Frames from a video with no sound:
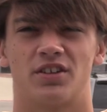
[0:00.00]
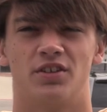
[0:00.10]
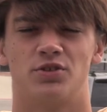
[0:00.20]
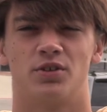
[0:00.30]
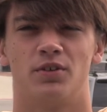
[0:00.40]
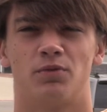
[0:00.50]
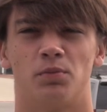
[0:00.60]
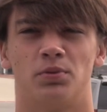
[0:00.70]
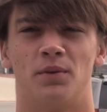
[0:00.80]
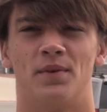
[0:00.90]
country for
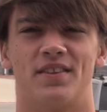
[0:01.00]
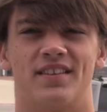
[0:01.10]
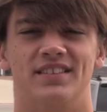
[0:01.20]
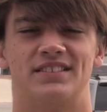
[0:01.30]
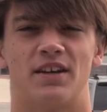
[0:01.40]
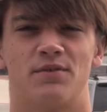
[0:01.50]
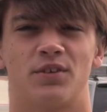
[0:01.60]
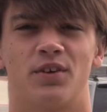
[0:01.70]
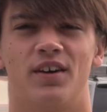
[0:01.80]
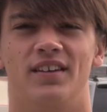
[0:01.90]
Plymouth in
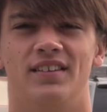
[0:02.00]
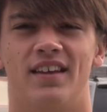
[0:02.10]
seventh grade